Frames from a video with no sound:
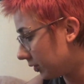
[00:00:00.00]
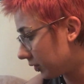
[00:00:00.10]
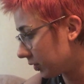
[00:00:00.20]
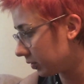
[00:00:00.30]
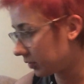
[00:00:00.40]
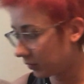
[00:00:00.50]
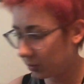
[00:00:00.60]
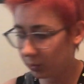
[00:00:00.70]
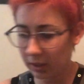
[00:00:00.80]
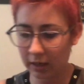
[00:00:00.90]
for those of you
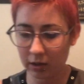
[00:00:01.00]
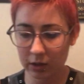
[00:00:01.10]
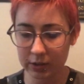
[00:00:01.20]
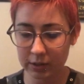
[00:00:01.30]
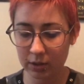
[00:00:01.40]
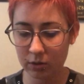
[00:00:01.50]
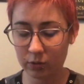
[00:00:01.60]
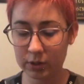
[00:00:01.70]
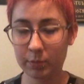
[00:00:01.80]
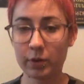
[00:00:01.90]
who care, because I
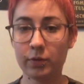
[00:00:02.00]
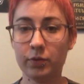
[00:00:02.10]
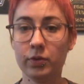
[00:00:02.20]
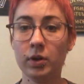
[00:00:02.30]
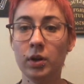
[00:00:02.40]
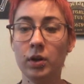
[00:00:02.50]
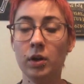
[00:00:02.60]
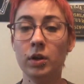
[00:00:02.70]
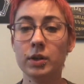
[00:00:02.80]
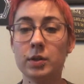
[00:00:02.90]
know
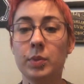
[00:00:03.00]
some